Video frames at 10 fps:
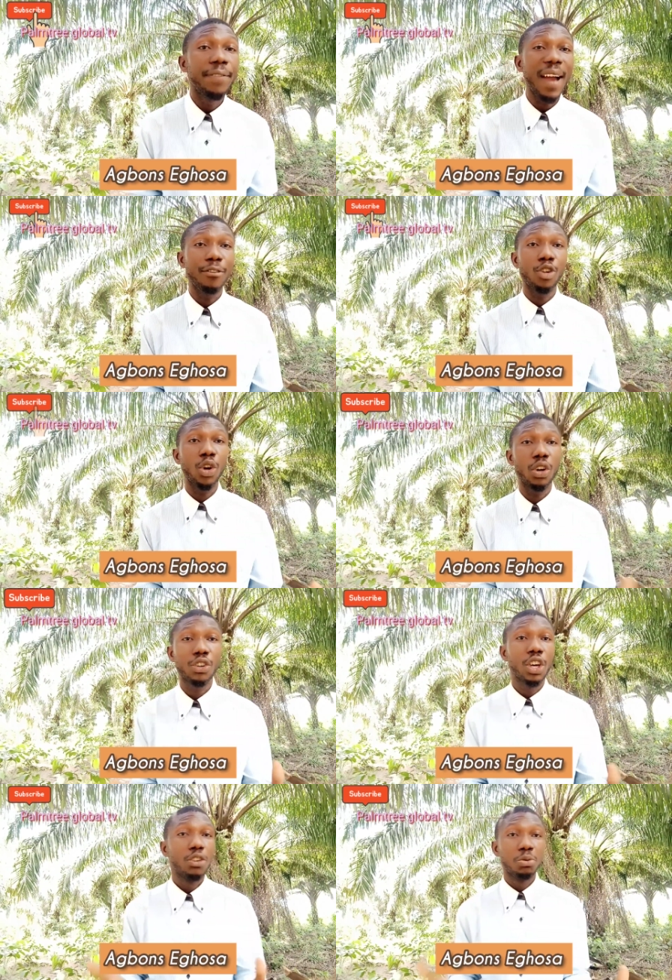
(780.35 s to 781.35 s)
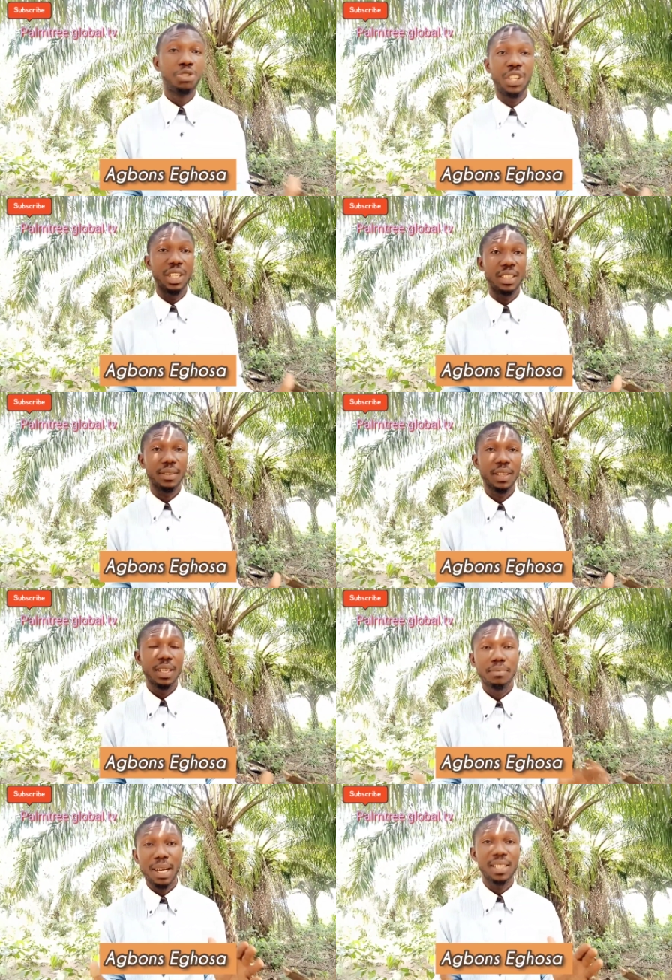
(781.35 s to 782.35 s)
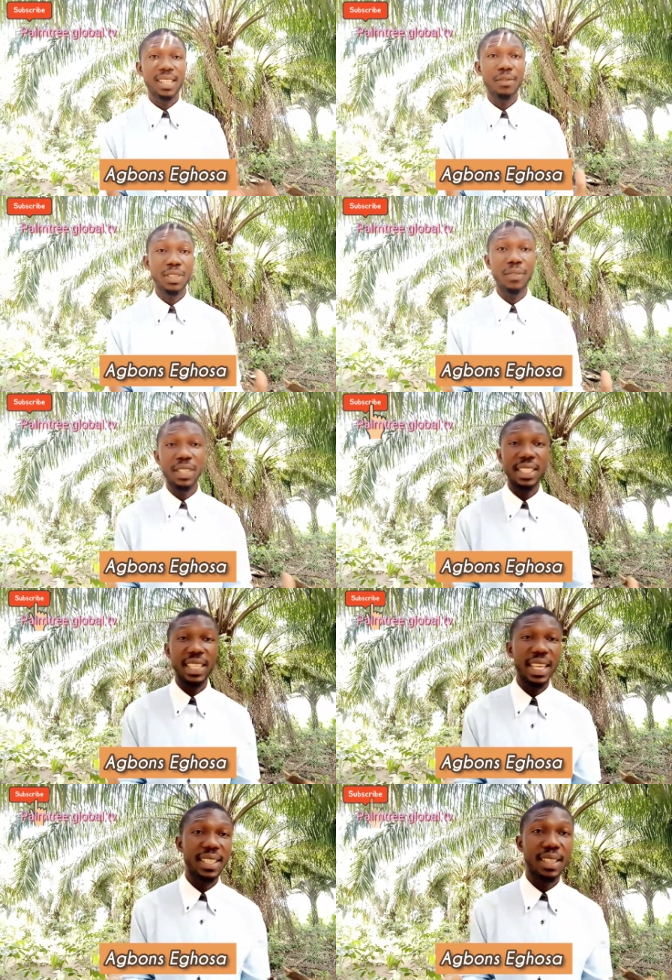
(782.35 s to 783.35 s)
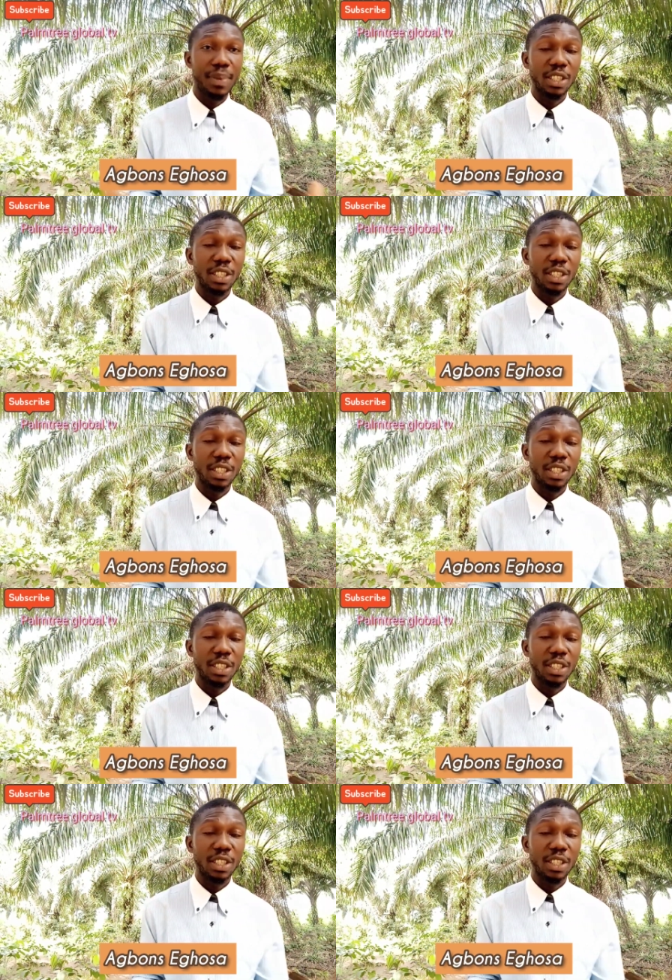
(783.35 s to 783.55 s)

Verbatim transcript: Some of you, you can add this one to your business, to your source of income.